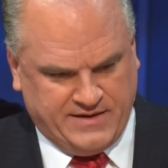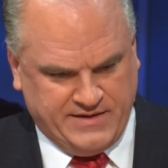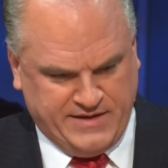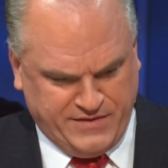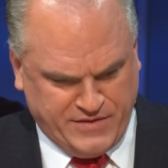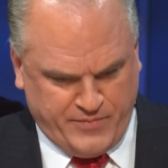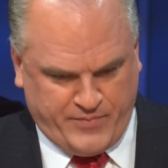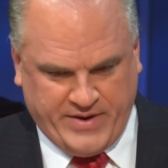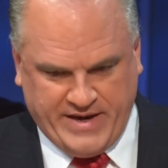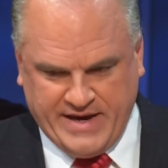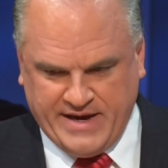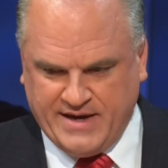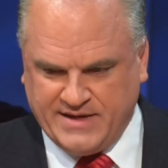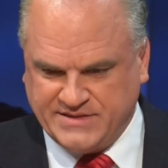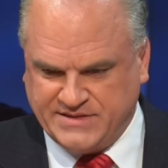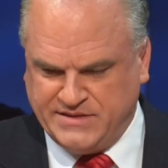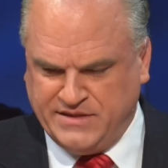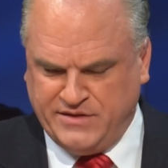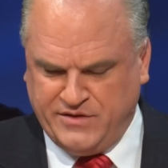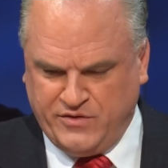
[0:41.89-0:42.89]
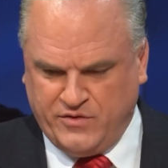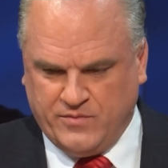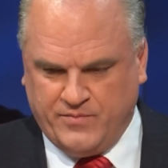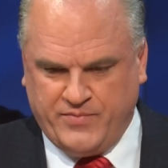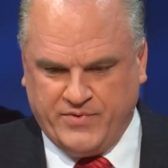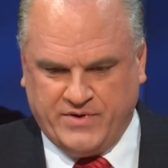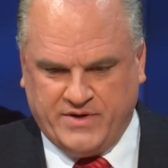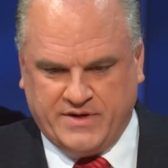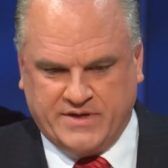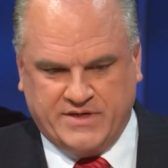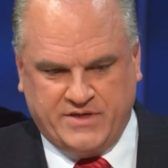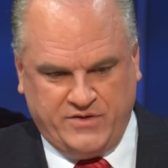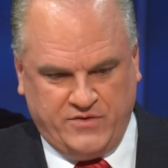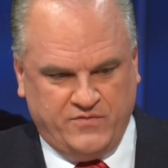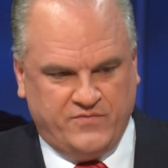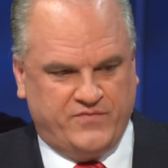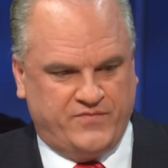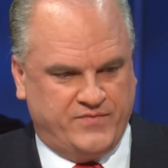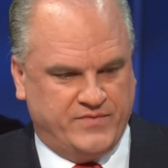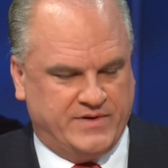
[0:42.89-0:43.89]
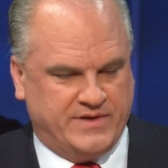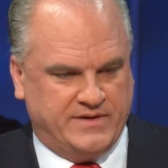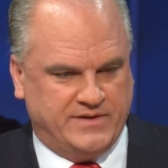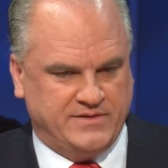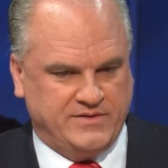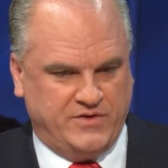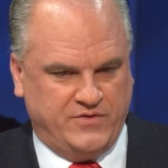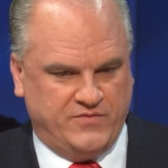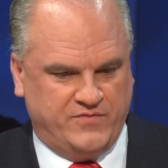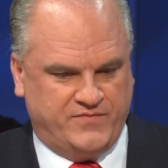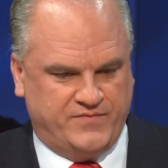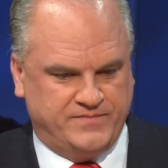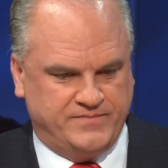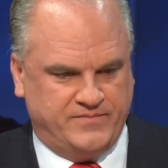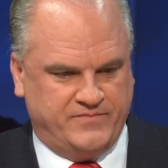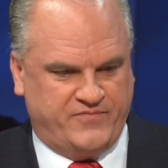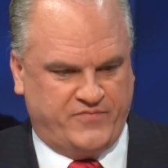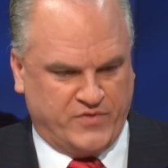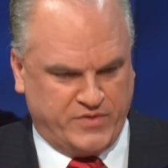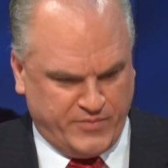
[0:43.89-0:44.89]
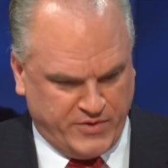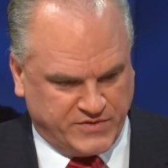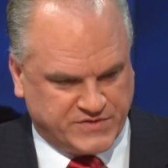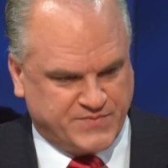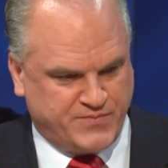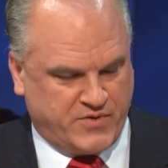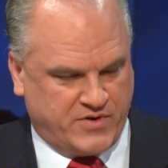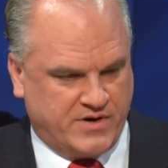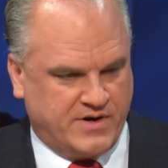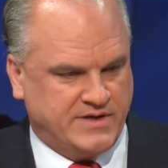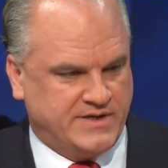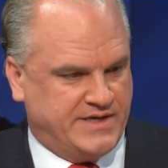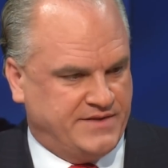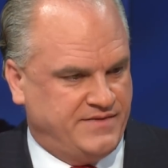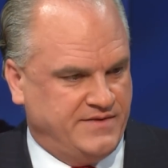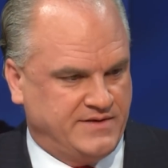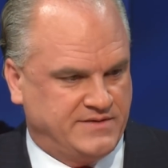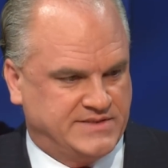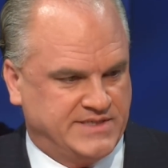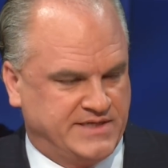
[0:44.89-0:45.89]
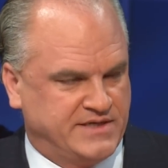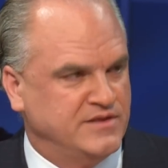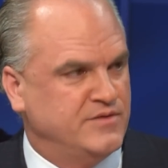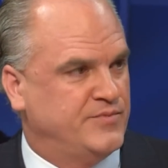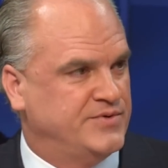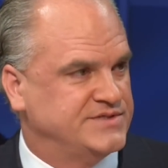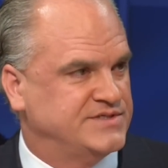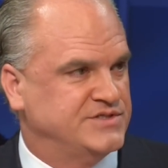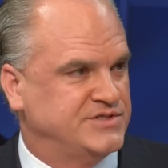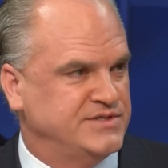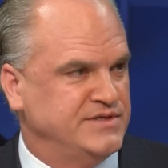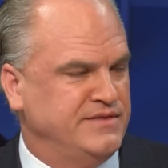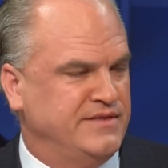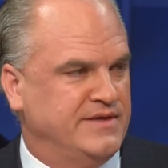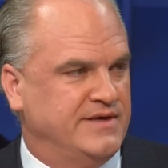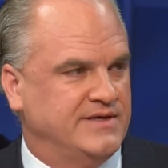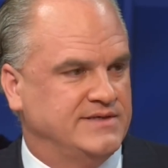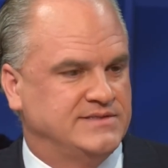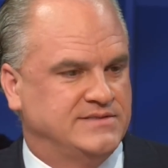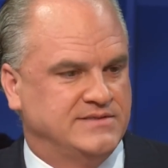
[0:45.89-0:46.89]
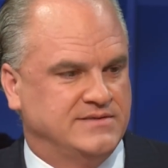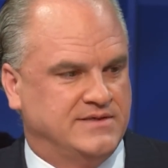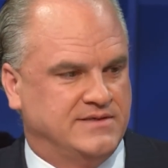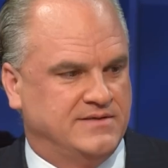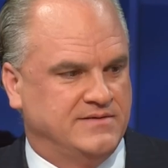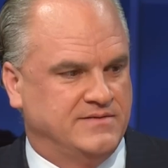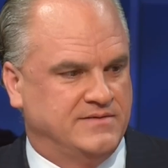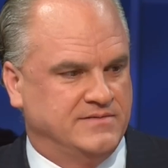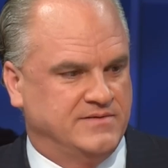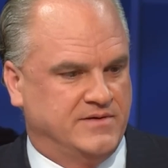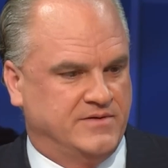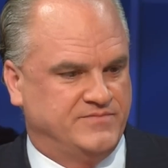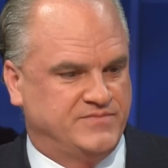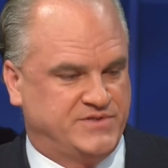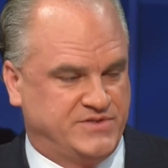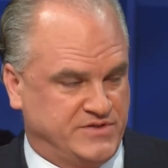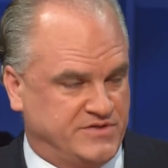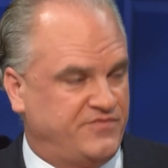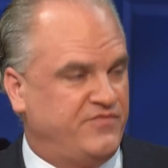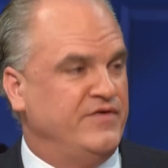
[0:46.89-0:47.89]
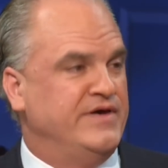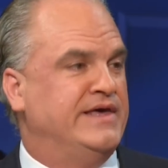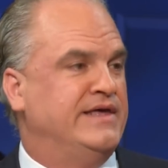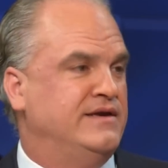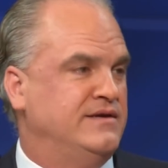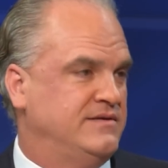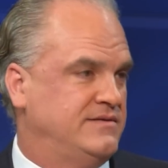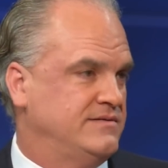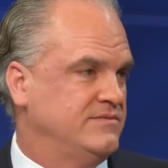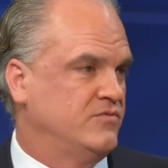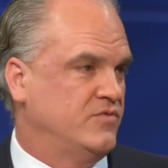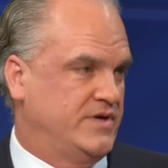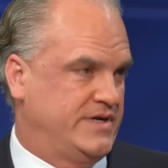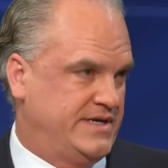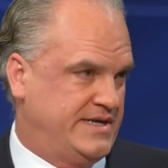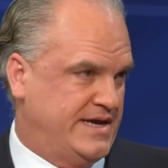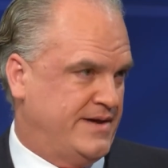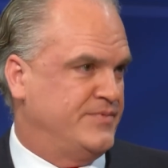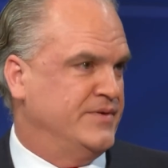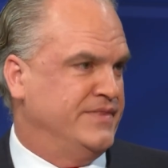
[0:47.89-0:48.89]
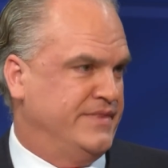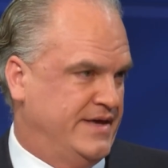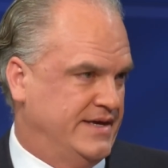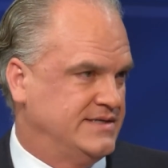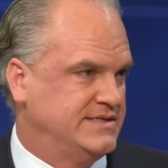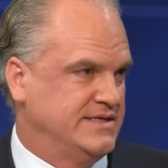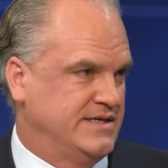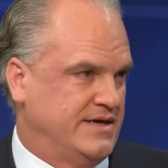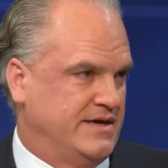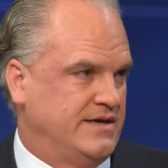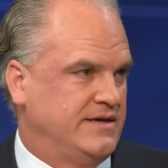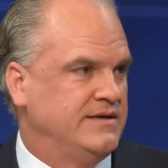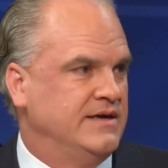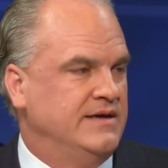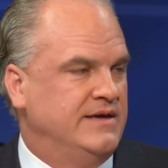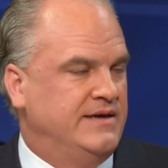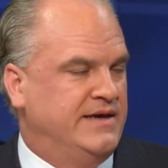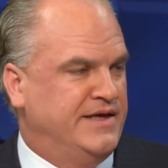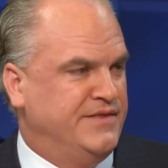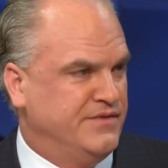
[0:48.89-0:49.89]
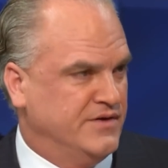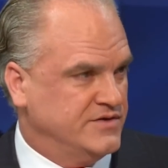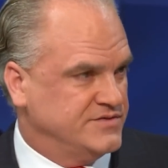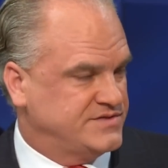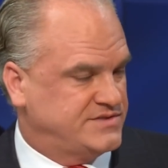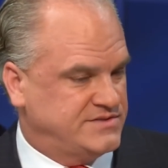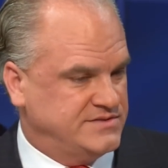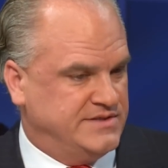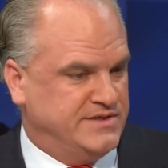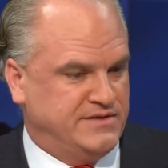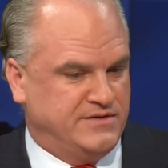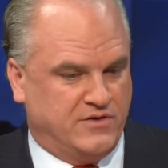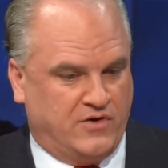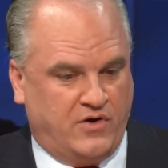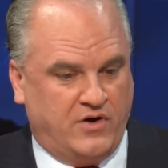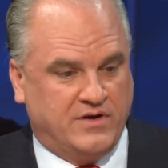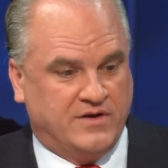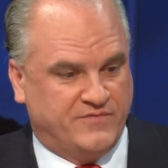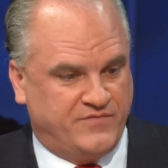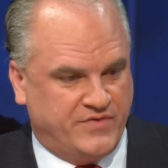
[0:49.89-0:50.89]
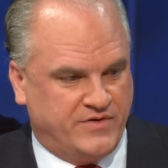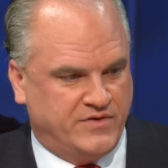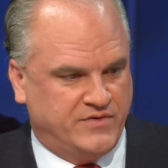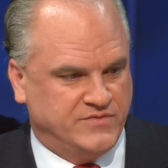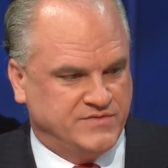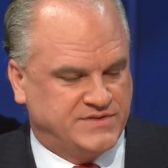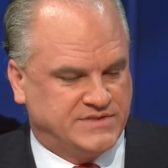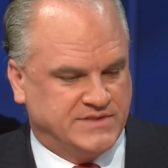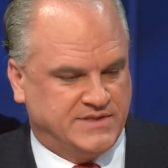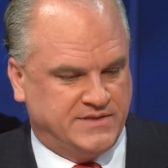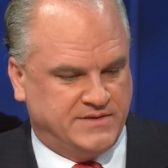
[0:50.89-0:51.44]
In the past and in your book, you've for the most part, I think, taken the position that to defend what had happened that day, and those and all of those